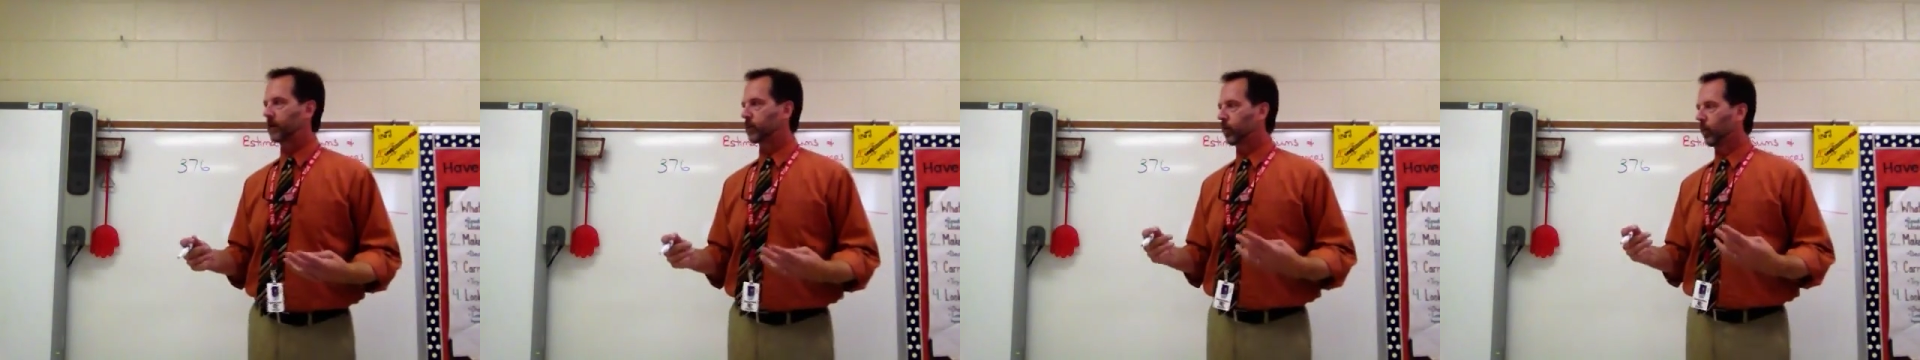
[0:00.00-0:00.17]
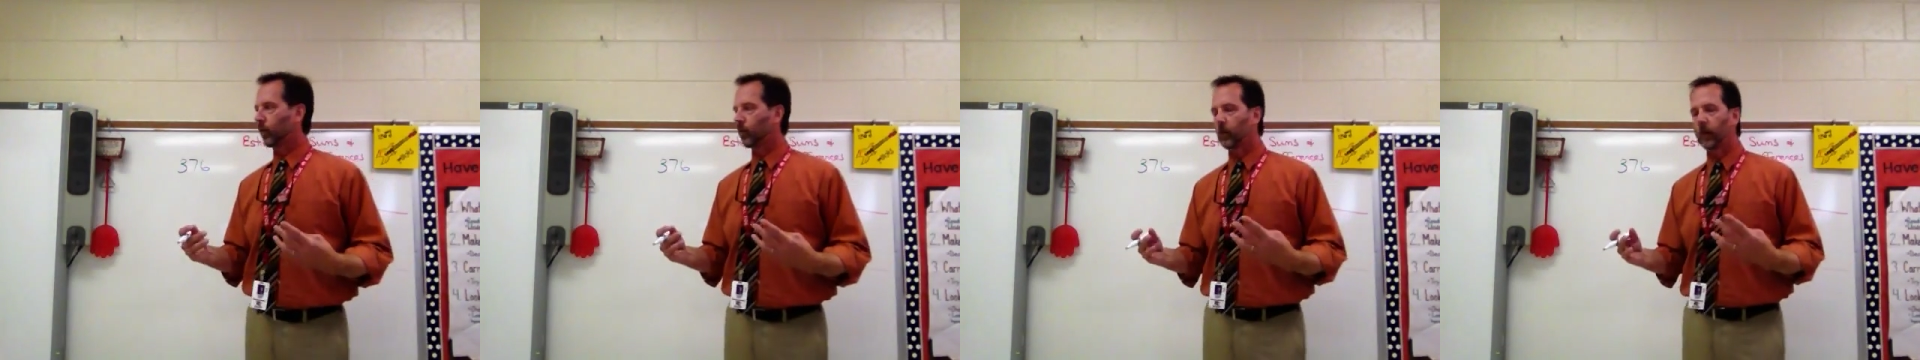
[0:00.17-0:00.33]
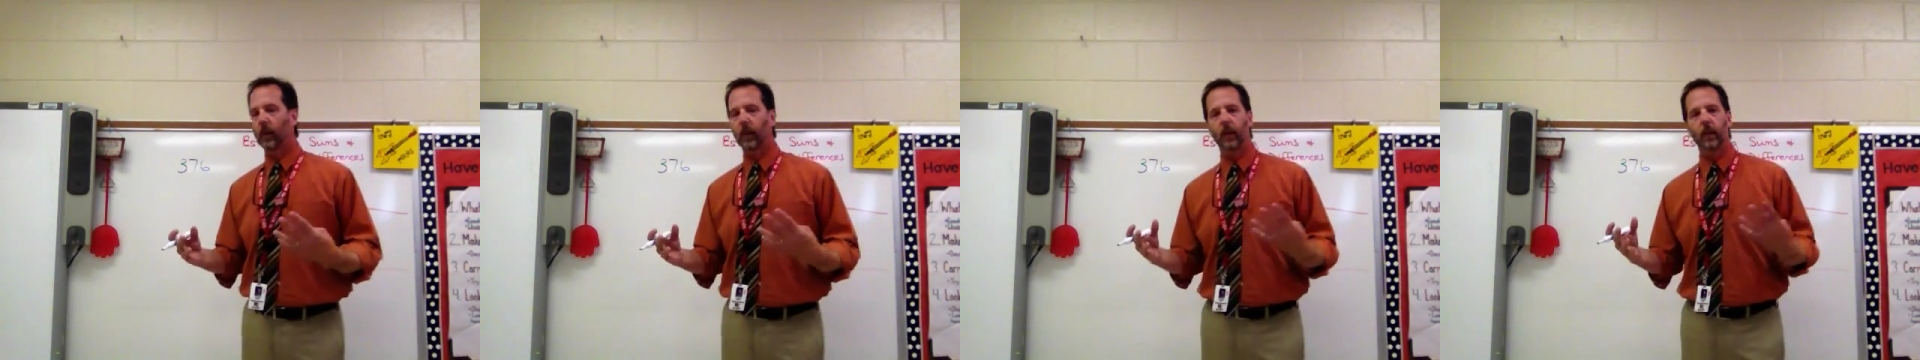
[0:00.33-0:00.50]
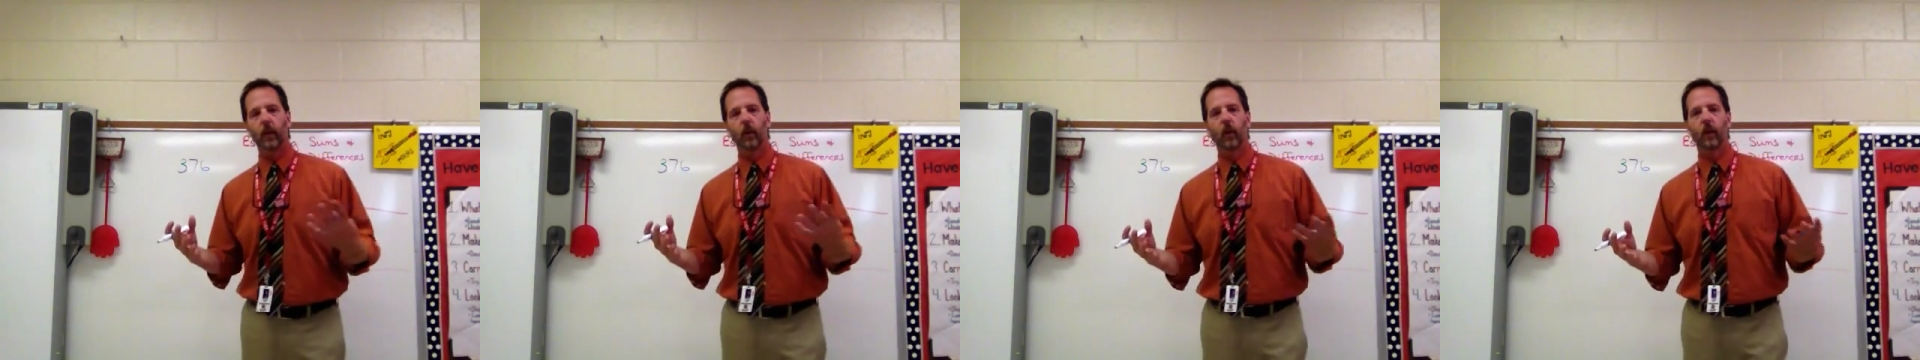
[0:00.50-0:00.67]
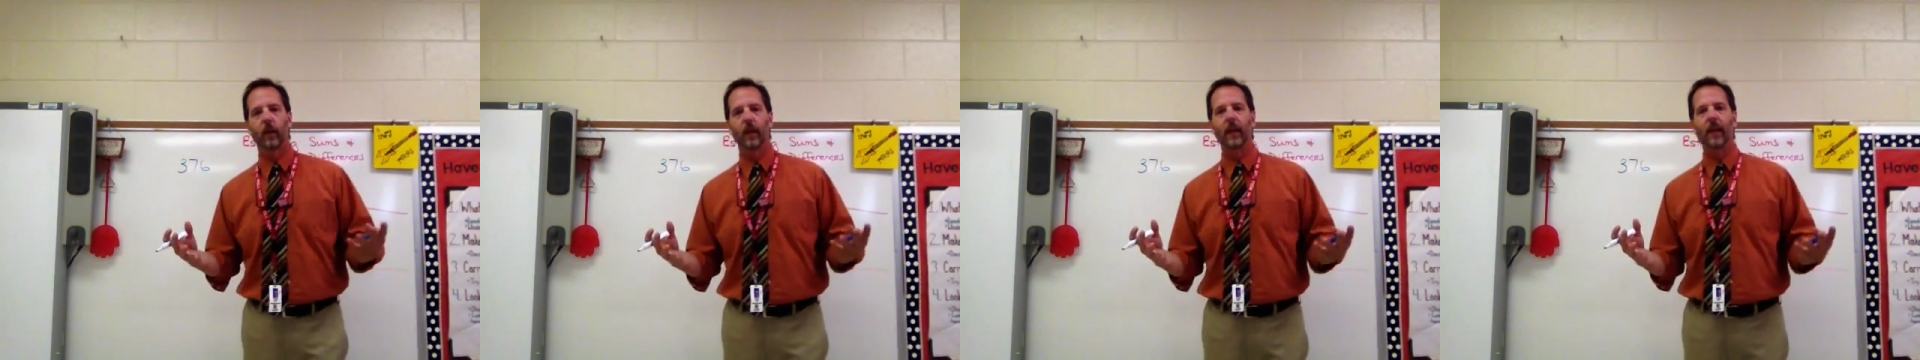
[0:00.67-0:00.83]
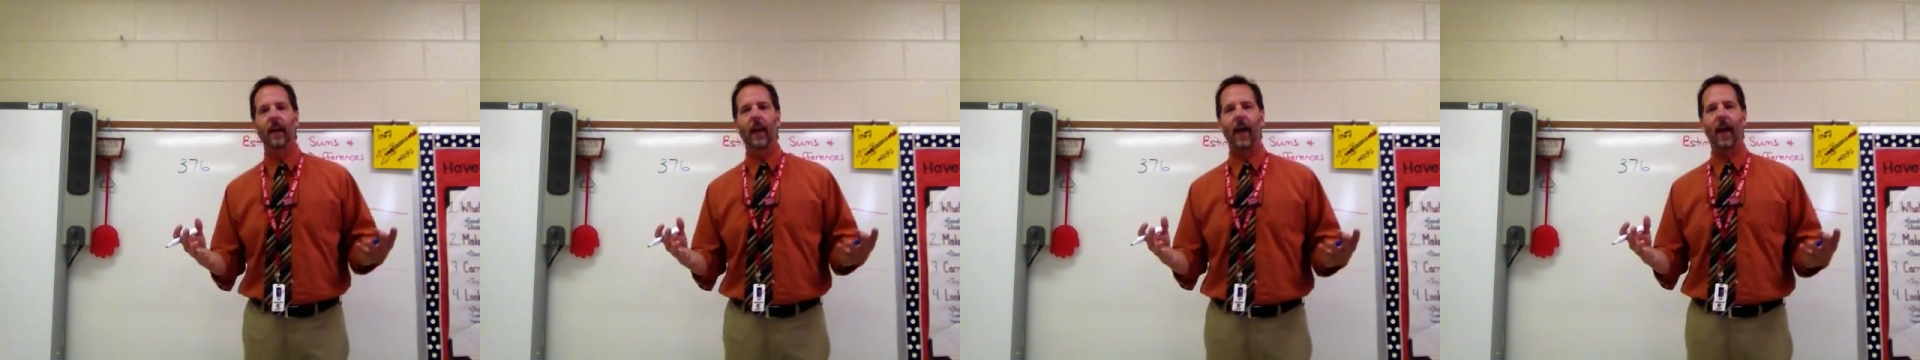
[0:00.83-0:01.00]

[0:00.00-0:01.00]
is we're really looking